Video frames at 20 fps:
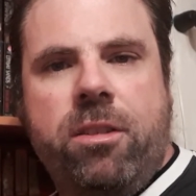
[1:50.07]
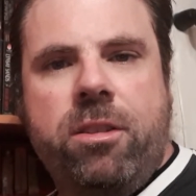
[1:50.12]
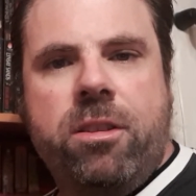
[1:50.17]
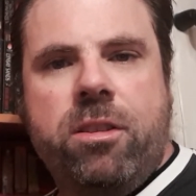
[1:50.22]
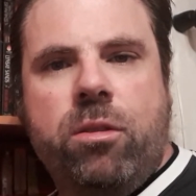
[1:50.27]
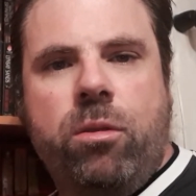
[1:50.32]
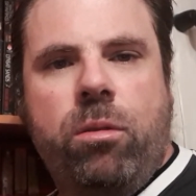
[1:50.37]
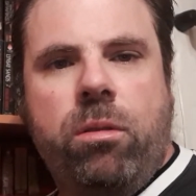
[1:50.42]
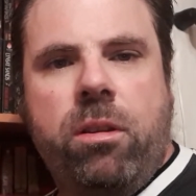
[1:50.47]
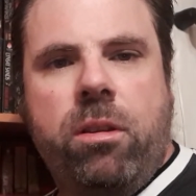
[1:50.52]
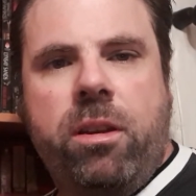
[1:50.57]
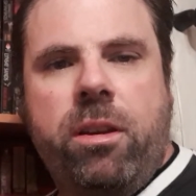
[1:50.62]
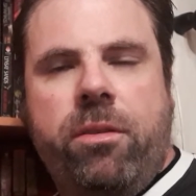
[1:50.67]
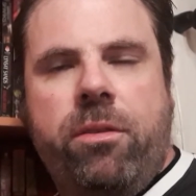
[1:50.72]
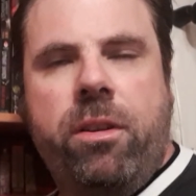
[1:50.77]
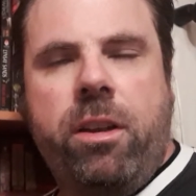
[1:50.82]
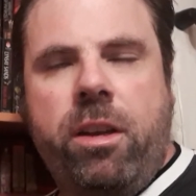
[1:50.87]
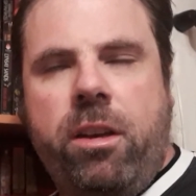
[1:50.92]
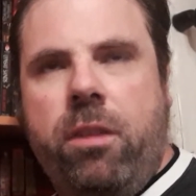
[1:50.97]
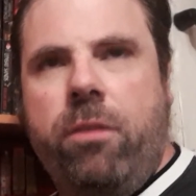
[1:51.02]
just all the
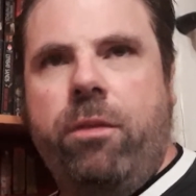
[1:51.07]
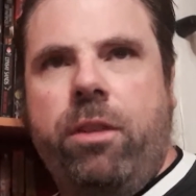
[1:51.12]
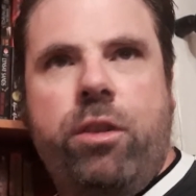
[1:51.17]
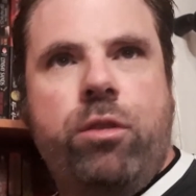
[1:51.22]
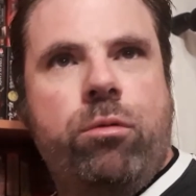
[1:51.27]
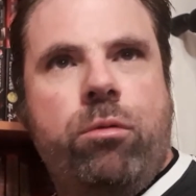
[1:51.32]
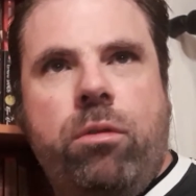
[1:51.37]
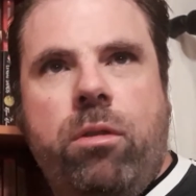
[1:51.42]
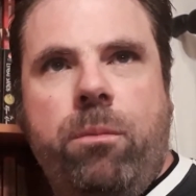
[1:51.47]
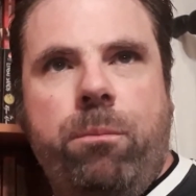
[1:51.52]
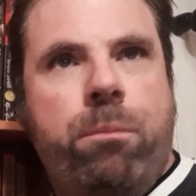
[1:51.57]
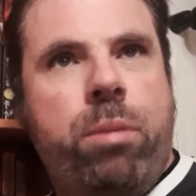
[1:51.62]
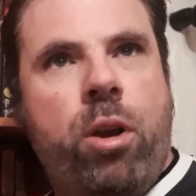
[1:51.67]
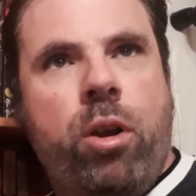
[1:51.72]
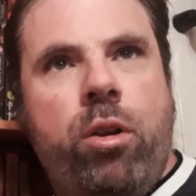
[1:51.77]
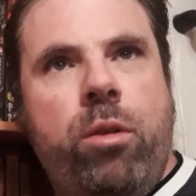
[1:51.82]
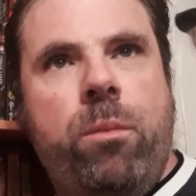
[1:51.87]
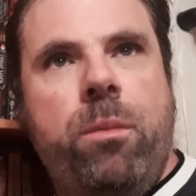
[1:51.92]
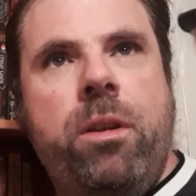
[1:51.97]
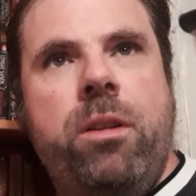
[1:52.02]
different individual
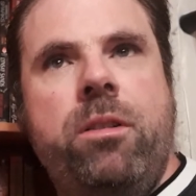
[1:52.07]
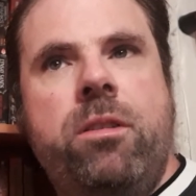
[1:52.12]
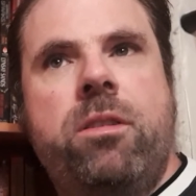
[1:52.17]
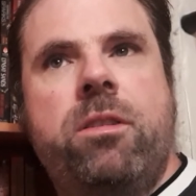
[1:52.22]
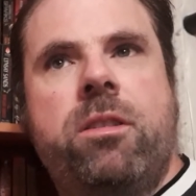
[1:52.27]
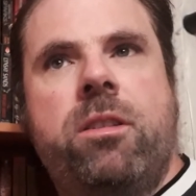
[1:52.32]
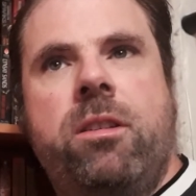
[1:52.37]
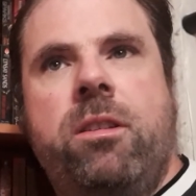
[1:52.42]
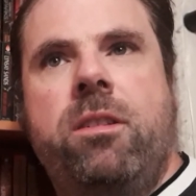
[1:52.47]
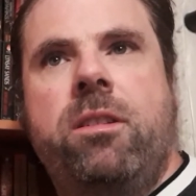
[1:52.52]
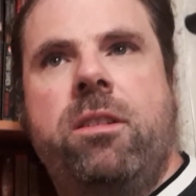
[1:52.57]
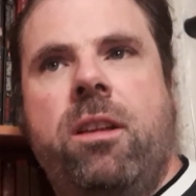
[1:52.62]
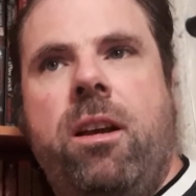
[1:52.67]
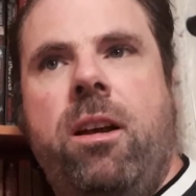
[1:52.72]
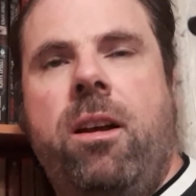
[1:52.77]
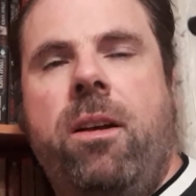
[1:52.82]
components, and